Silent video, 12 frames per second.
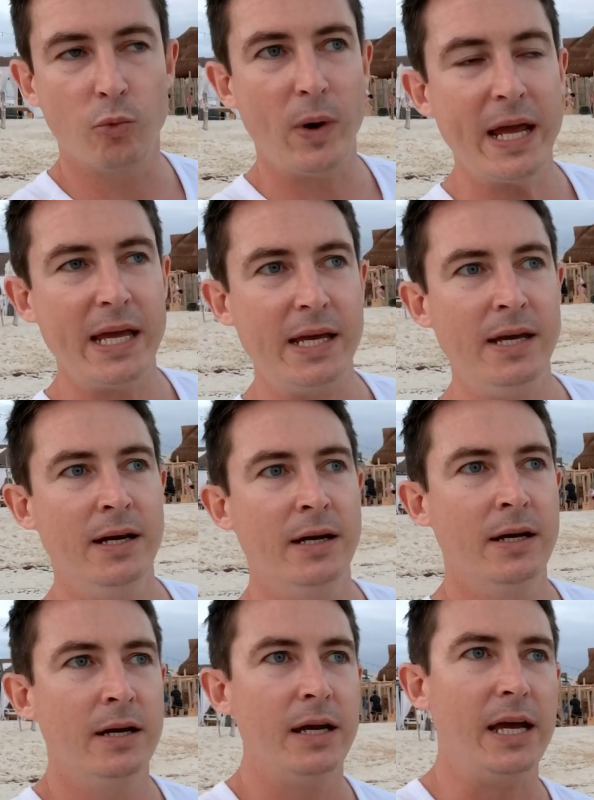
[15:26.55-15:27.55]
it
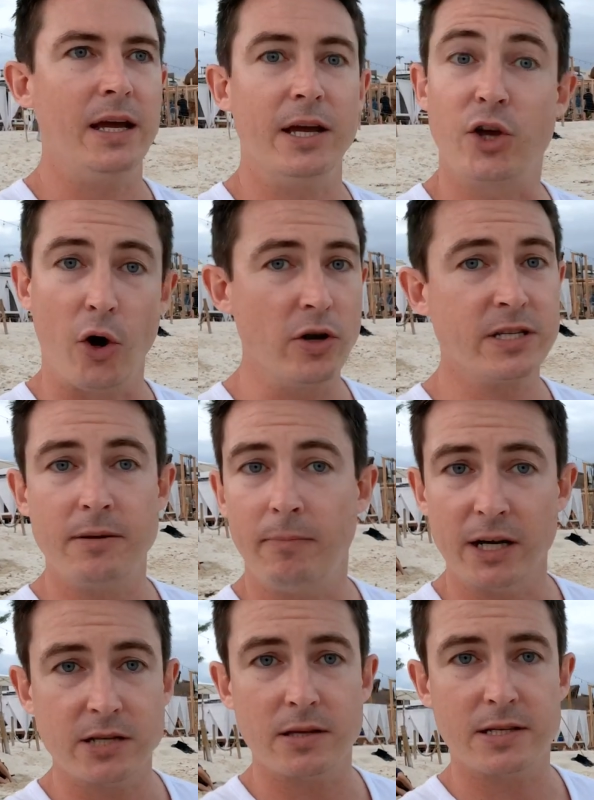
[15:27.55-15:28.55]
goes in
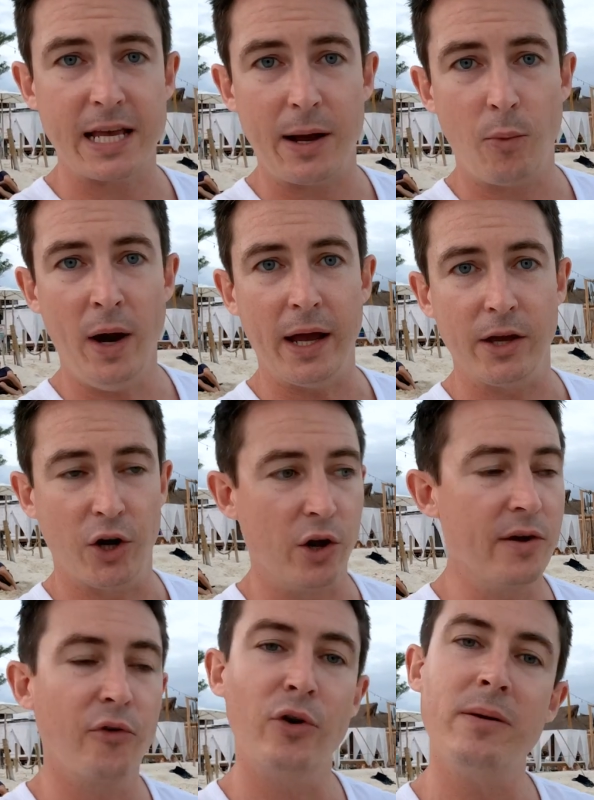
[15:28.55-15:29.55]
much the same way. You know,
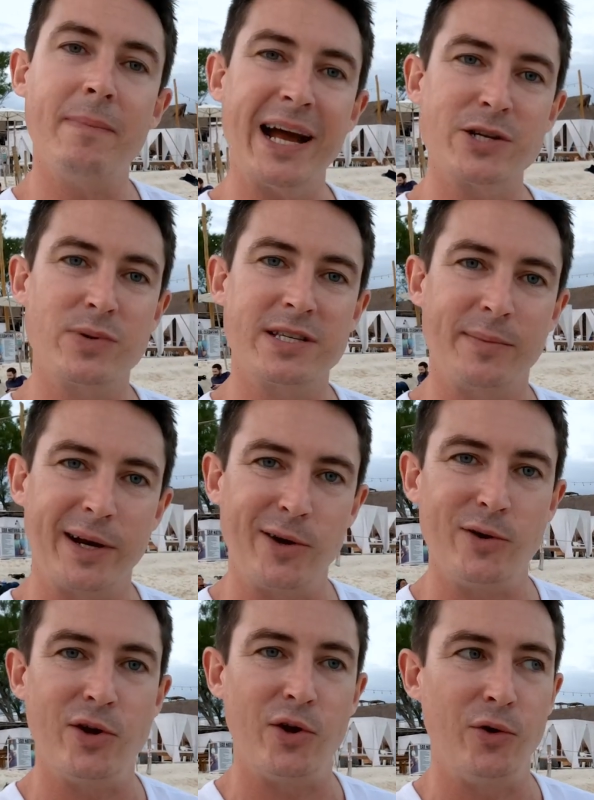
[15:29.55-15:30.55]
you've already matched with somebody
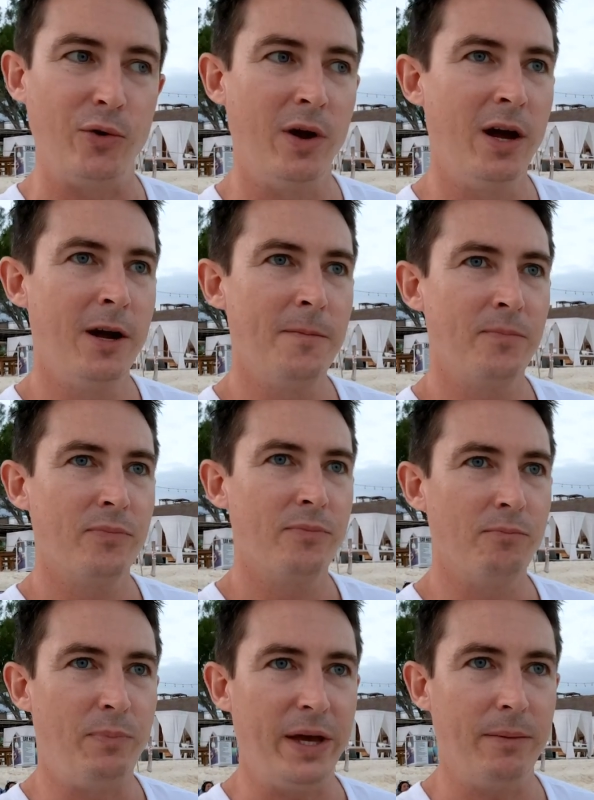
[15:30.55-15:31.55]
who you,
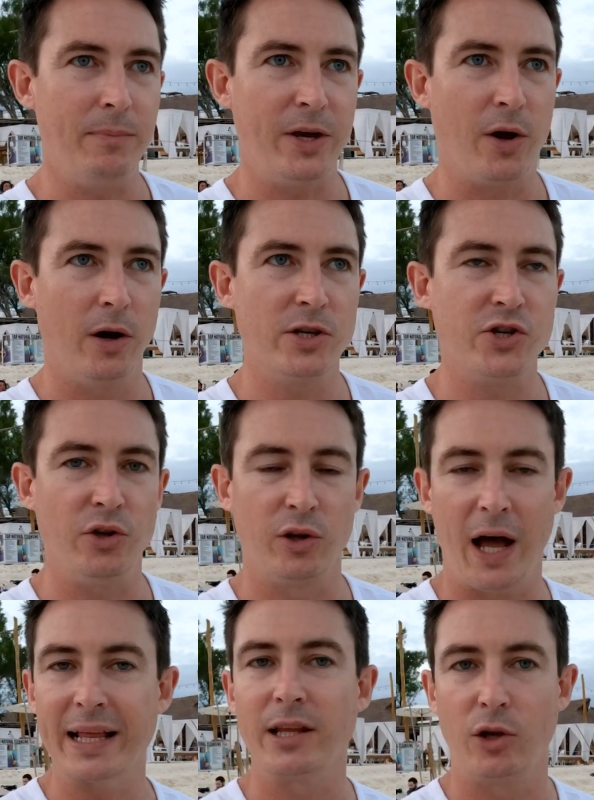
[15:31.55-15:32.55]
because you
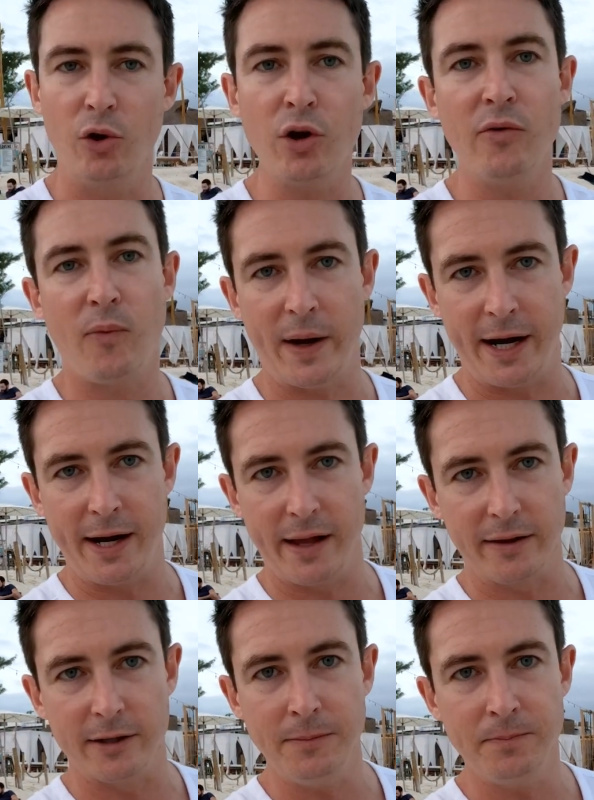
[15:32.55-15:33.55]
like the look of one
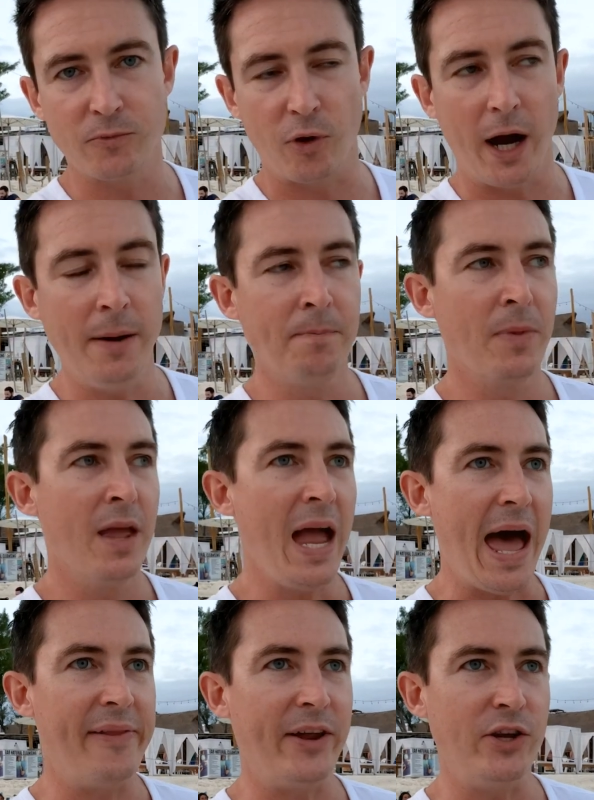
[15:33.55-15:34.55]
another, right?
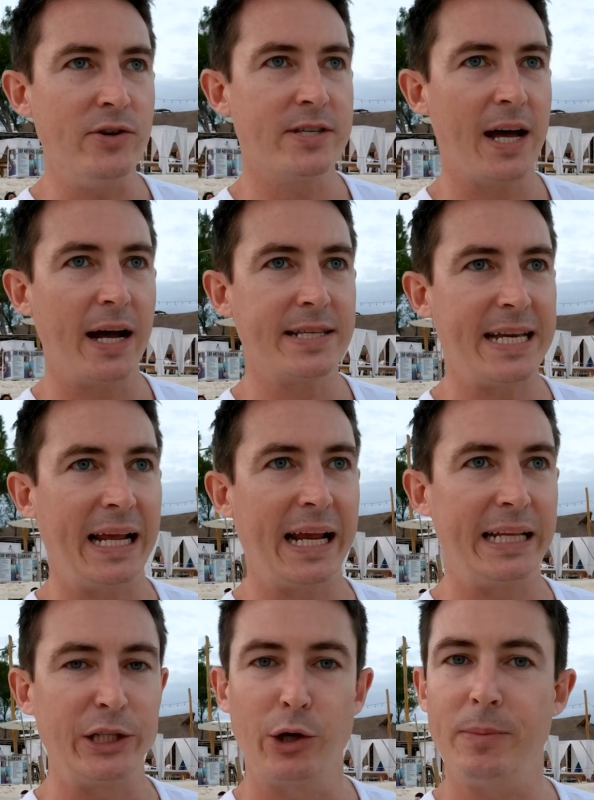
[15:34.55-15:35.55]
And then you start
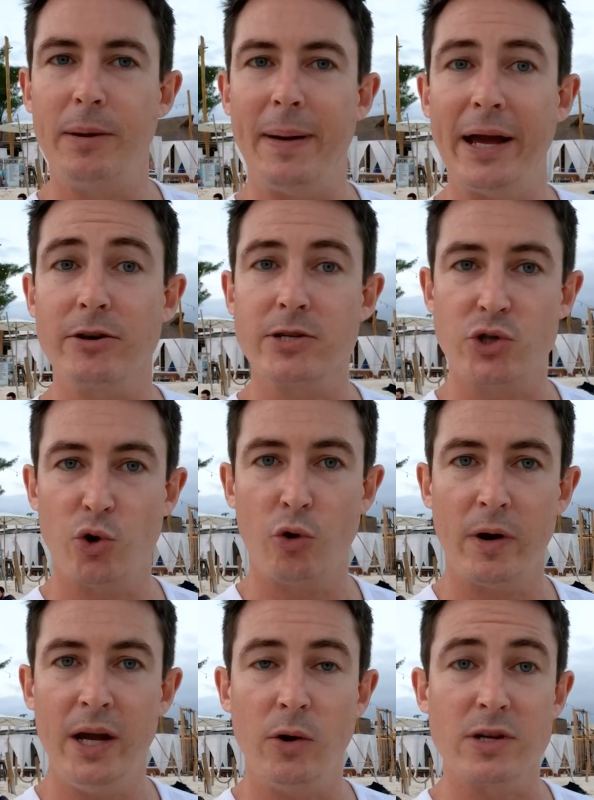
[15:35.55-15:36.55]
telling a little bit about your
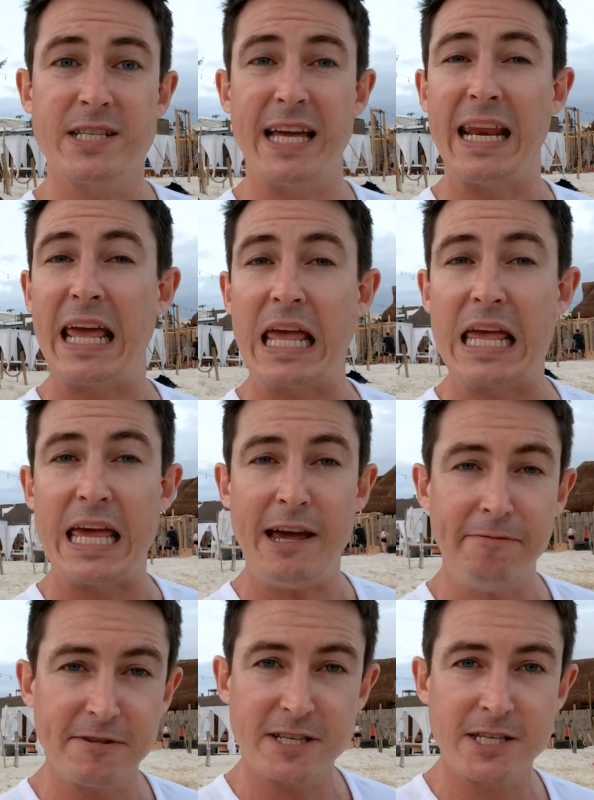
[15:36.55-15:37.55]
story or sending
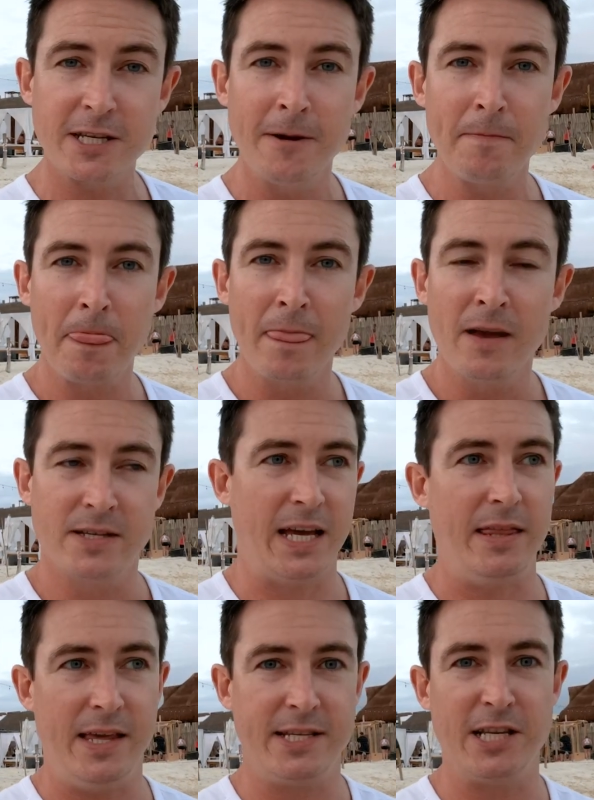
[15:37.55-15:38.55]
gifts.
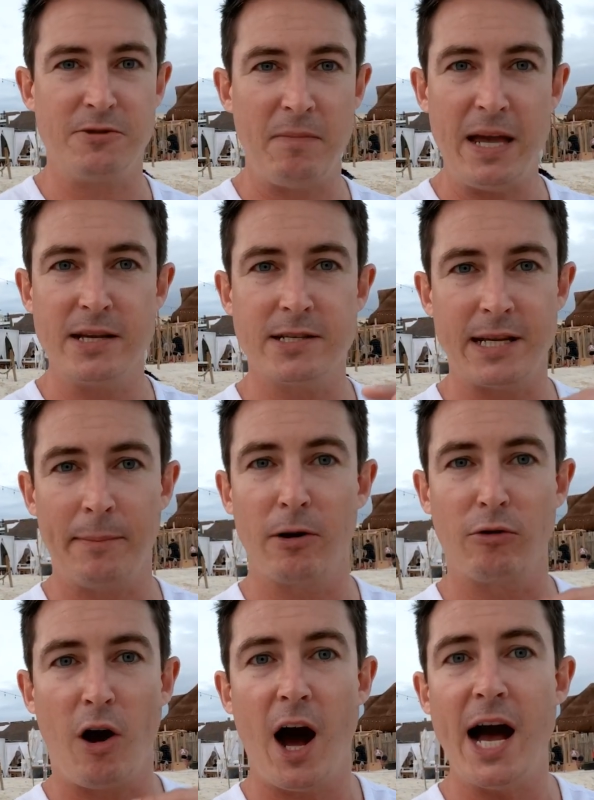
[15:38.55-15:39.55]
Say, this is me
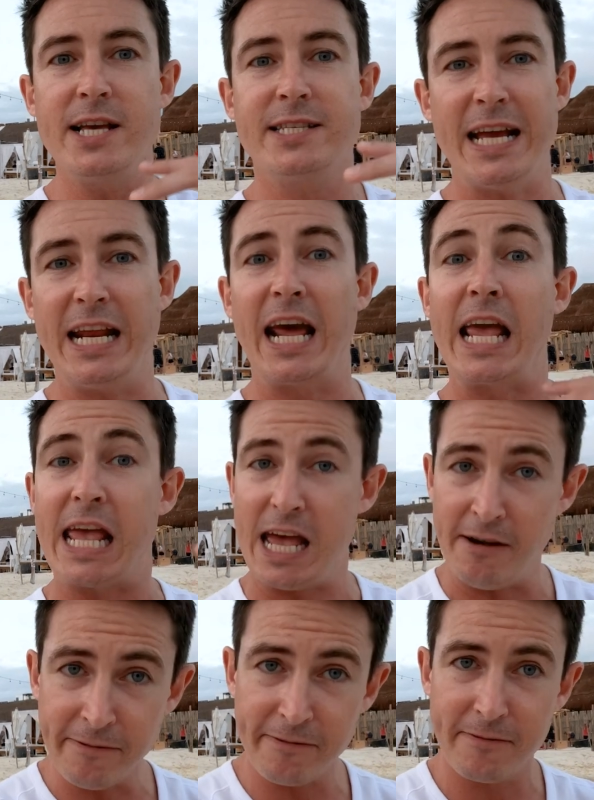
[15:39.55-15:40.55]
summarized in a
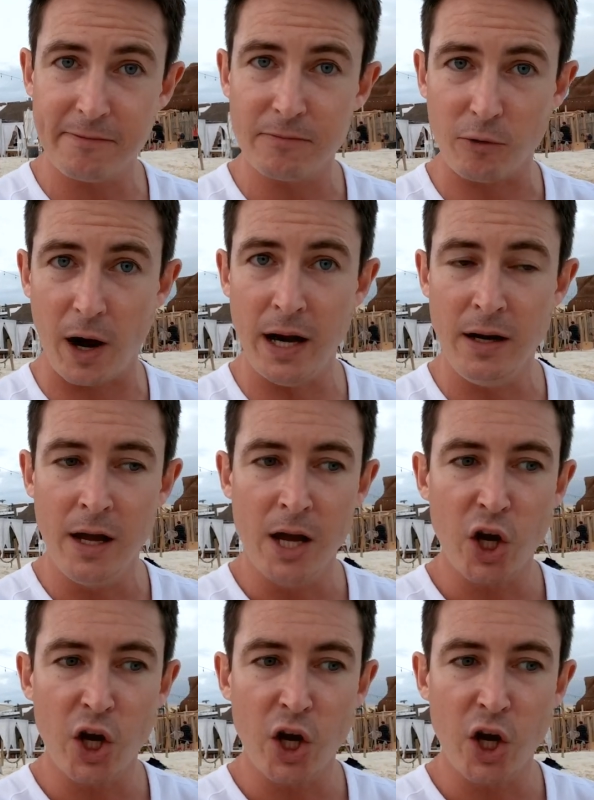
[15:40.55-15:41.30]
GIF, right?